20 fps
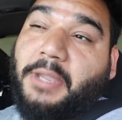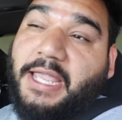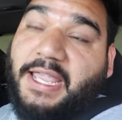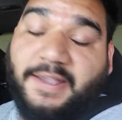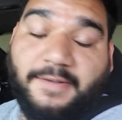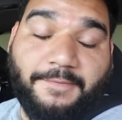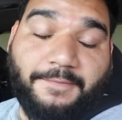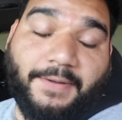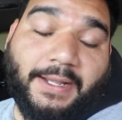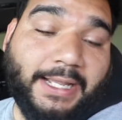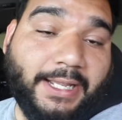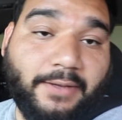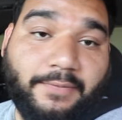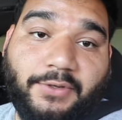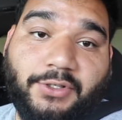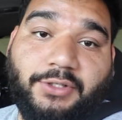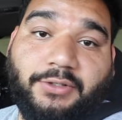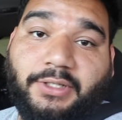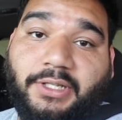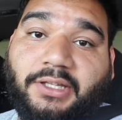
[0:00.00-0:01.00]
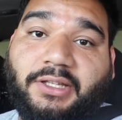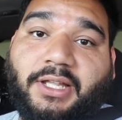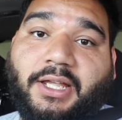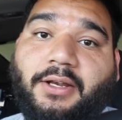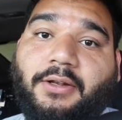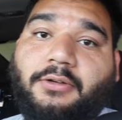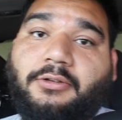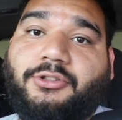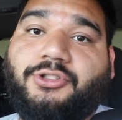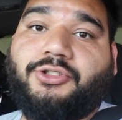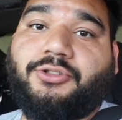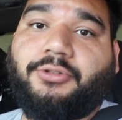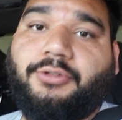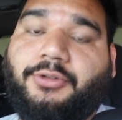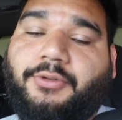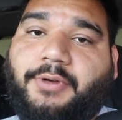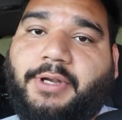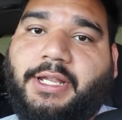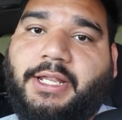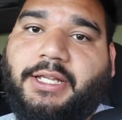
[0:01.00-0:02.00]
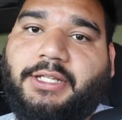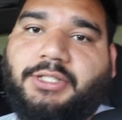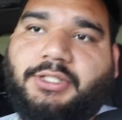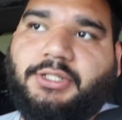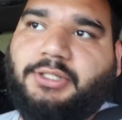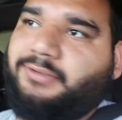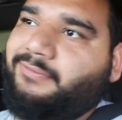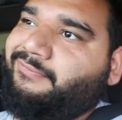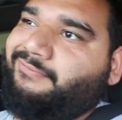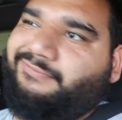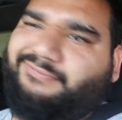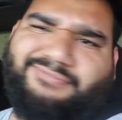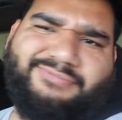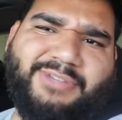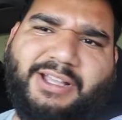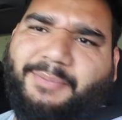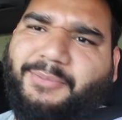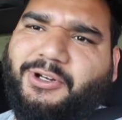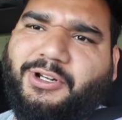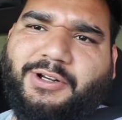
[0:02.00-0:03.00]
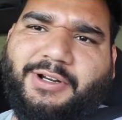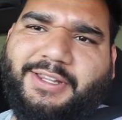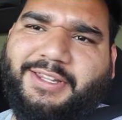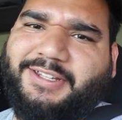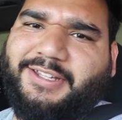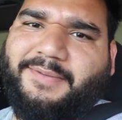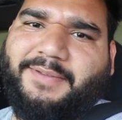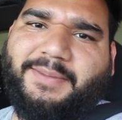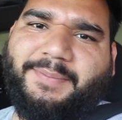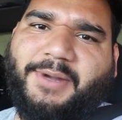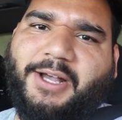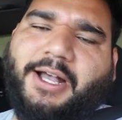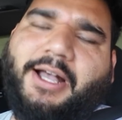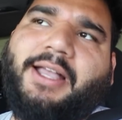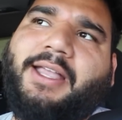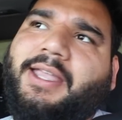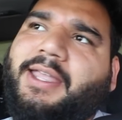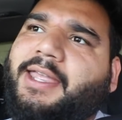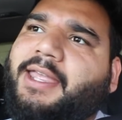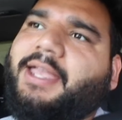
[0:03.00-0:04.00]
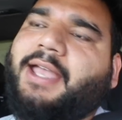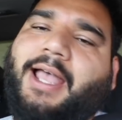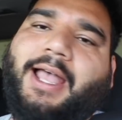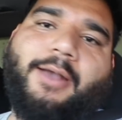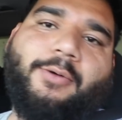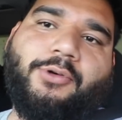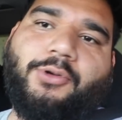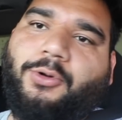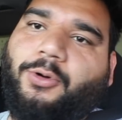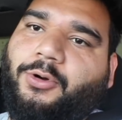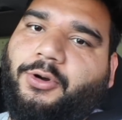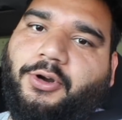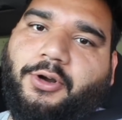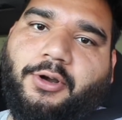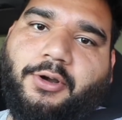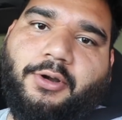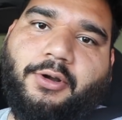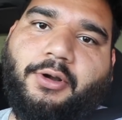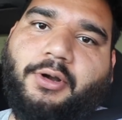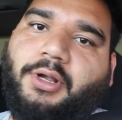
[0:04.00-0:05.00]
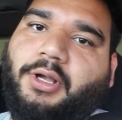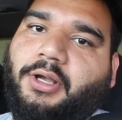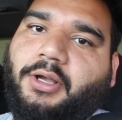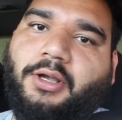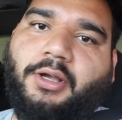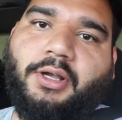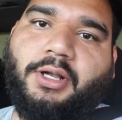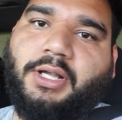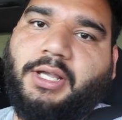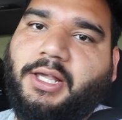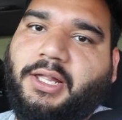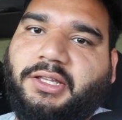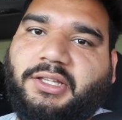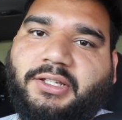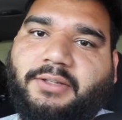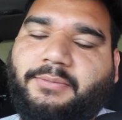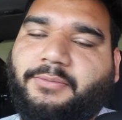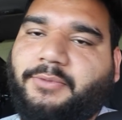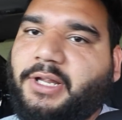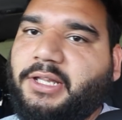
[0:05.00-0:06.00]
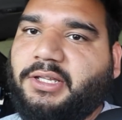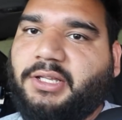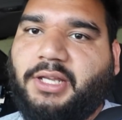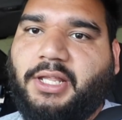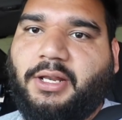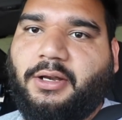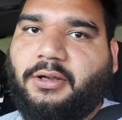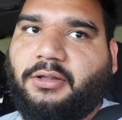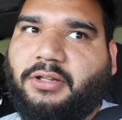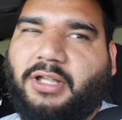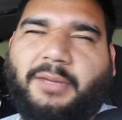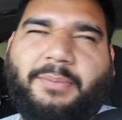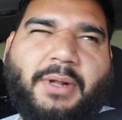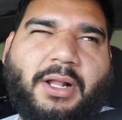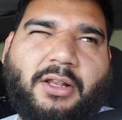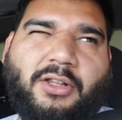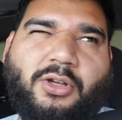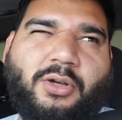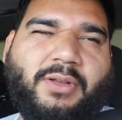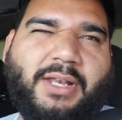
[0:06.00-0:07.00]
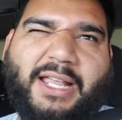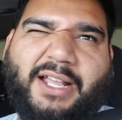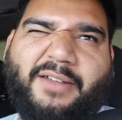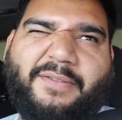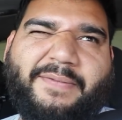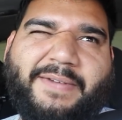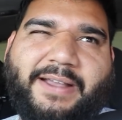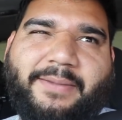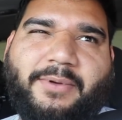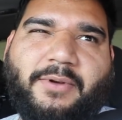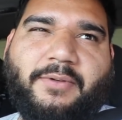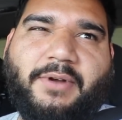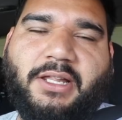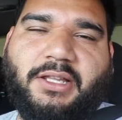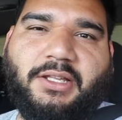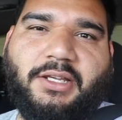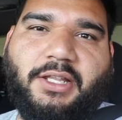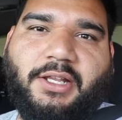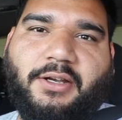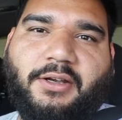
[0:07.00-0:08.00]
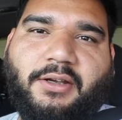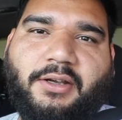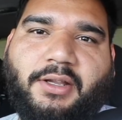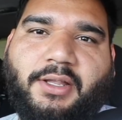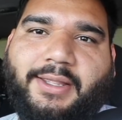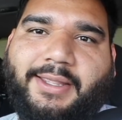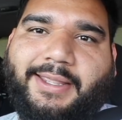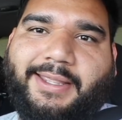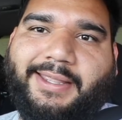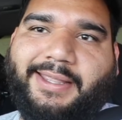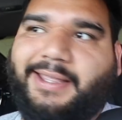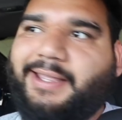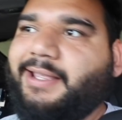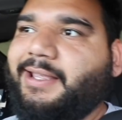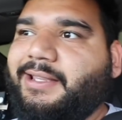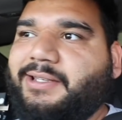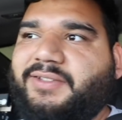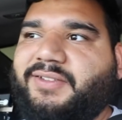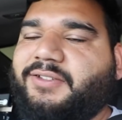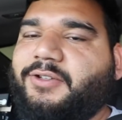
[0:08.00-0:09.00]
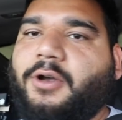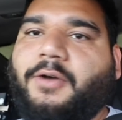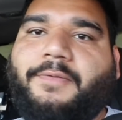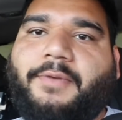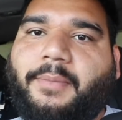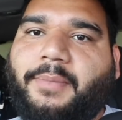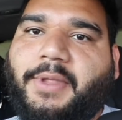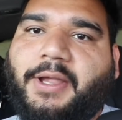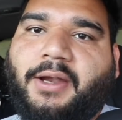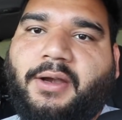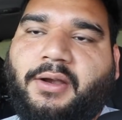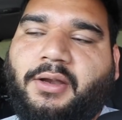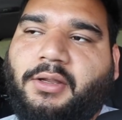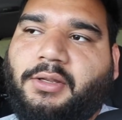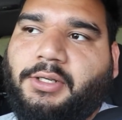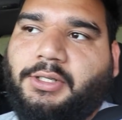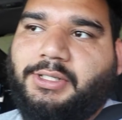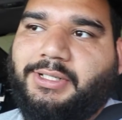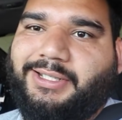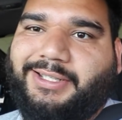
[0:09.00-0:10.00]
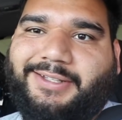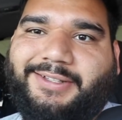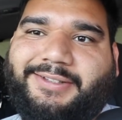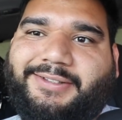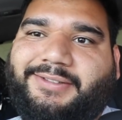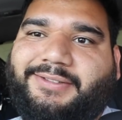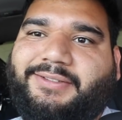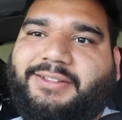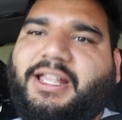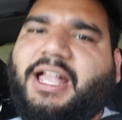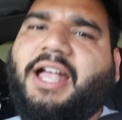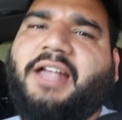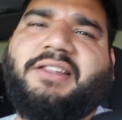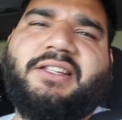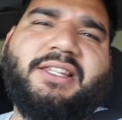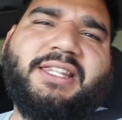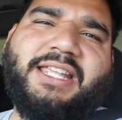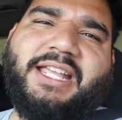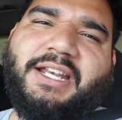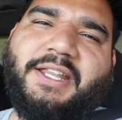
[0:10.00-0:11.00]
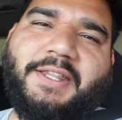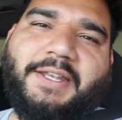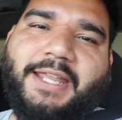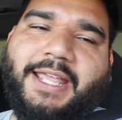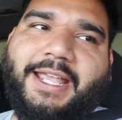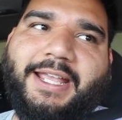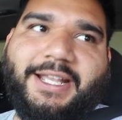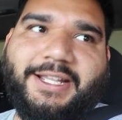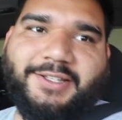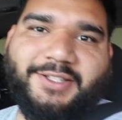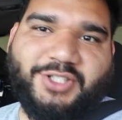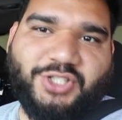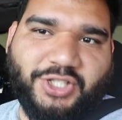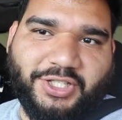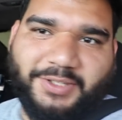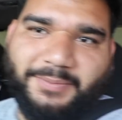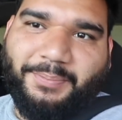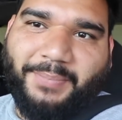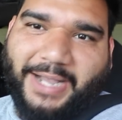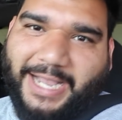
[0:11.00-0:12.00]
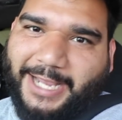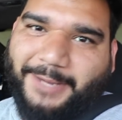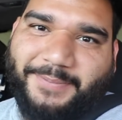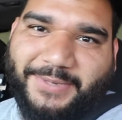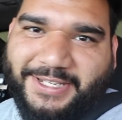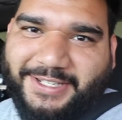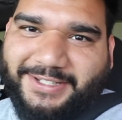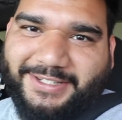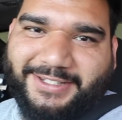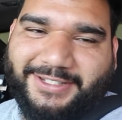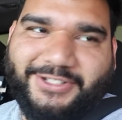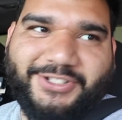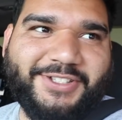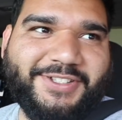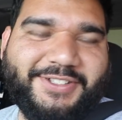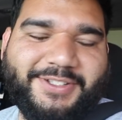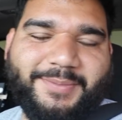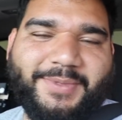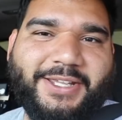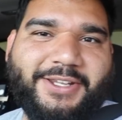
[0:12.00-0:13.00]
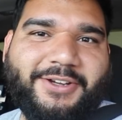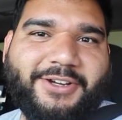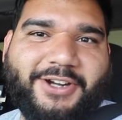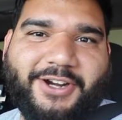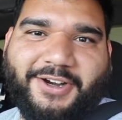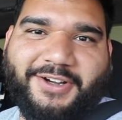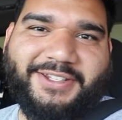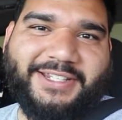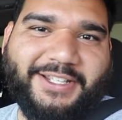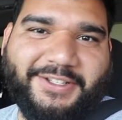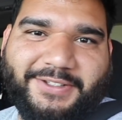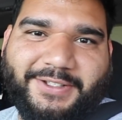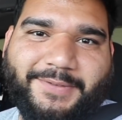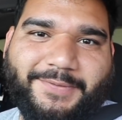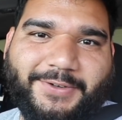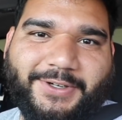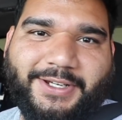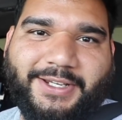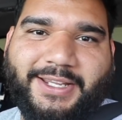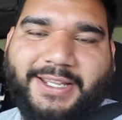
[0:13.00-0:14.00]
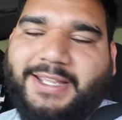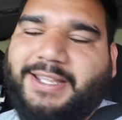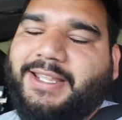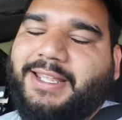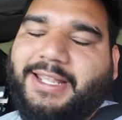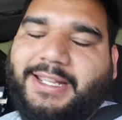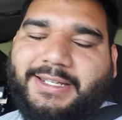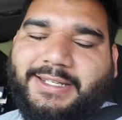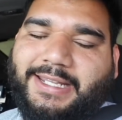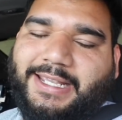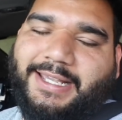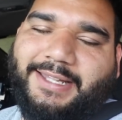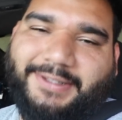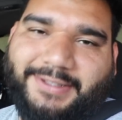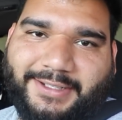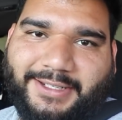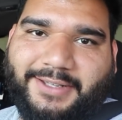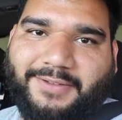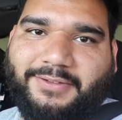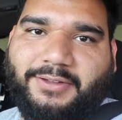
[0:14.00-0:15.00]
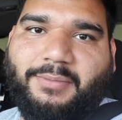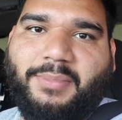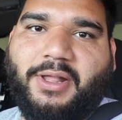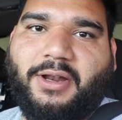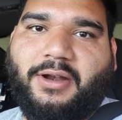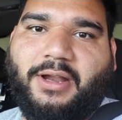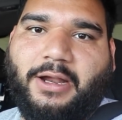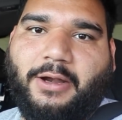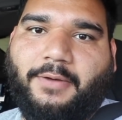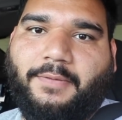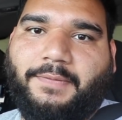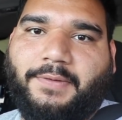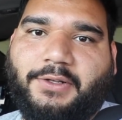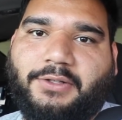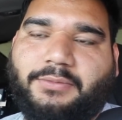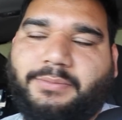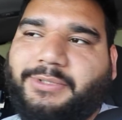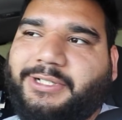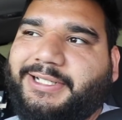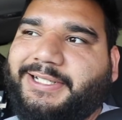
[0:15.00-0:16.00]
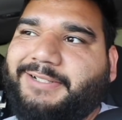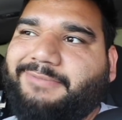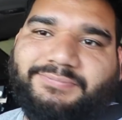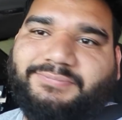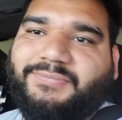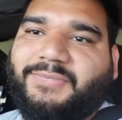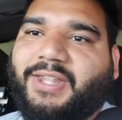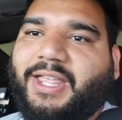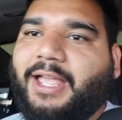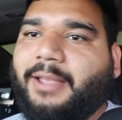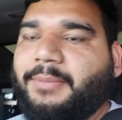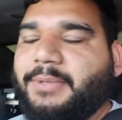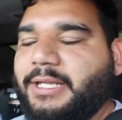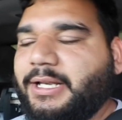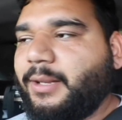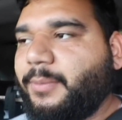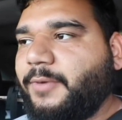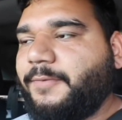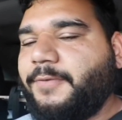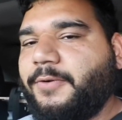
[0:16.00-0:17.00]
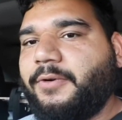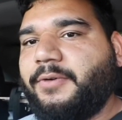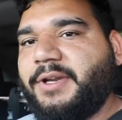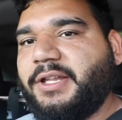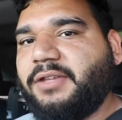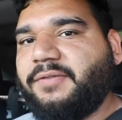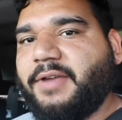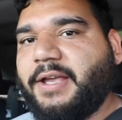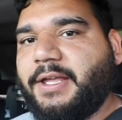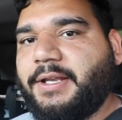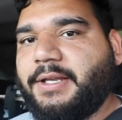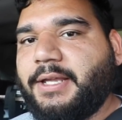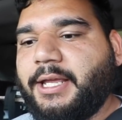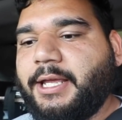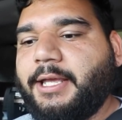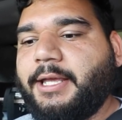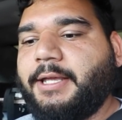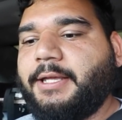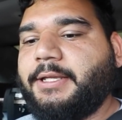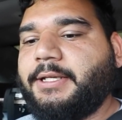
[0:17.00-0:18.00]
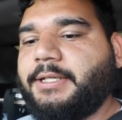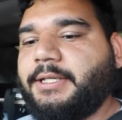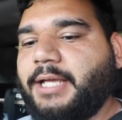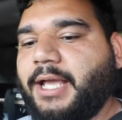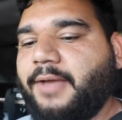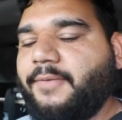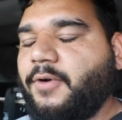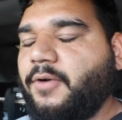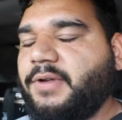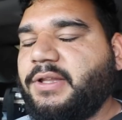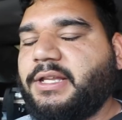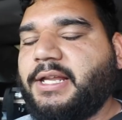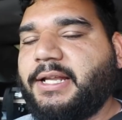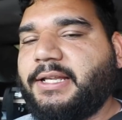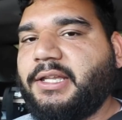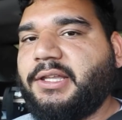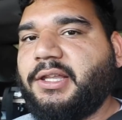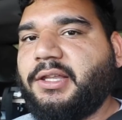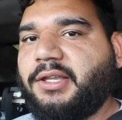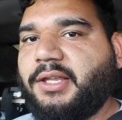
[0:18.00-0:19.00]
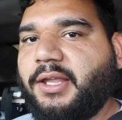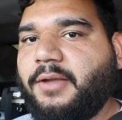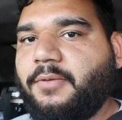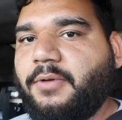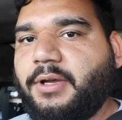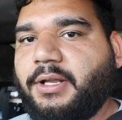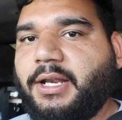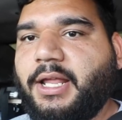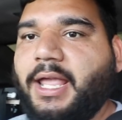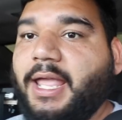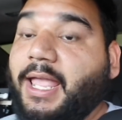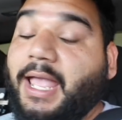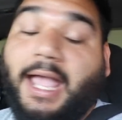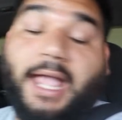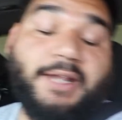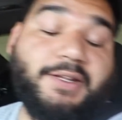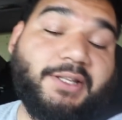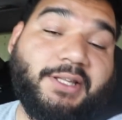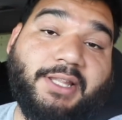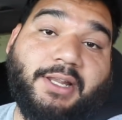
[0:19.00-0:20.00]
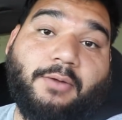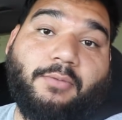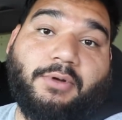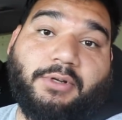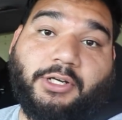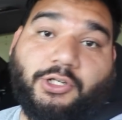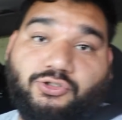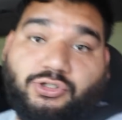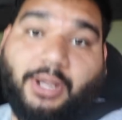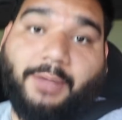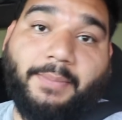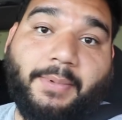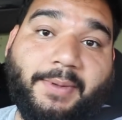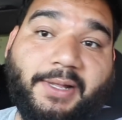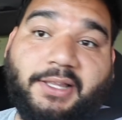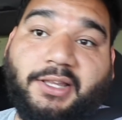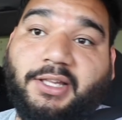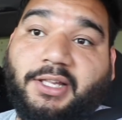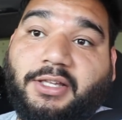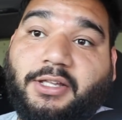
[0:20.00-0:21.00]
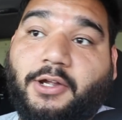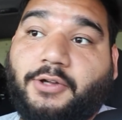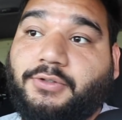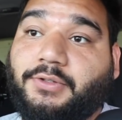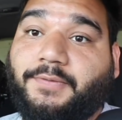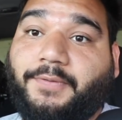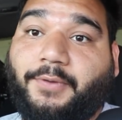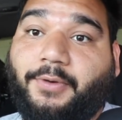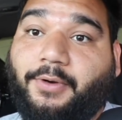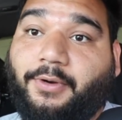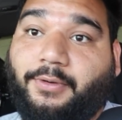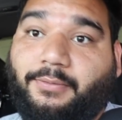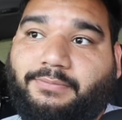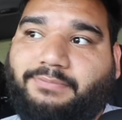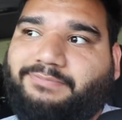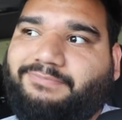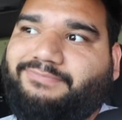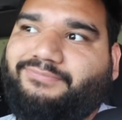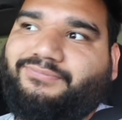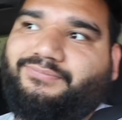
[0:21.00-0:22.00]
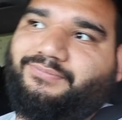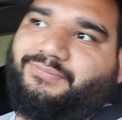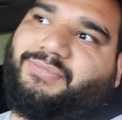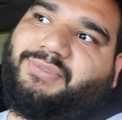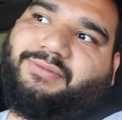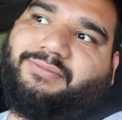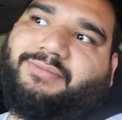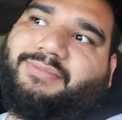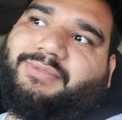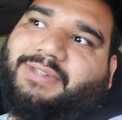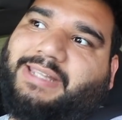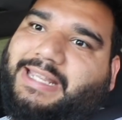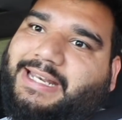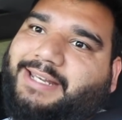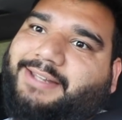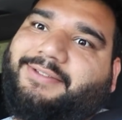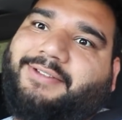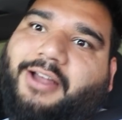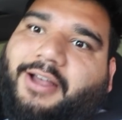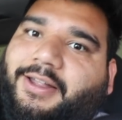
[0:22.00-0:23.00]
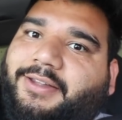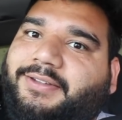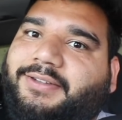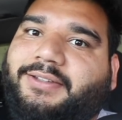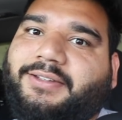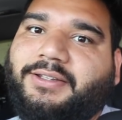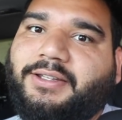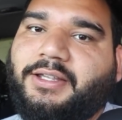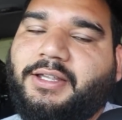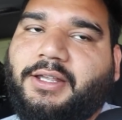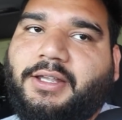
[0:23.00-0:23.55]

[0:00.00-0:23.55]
If I ever do decide to go true 3-inch, I'm gonna go to the same spot. I would order a custom resonator, so I'd probably go with like a Vibrant resonator and just go from there. Because guys, at the end of the day, it's just piping just to make your car sound different. And yes, it gives it better airflow, but I mean, I'm a full race fan and I've always liked this since day one. I just didn't want to drop about 600 for an exhaust.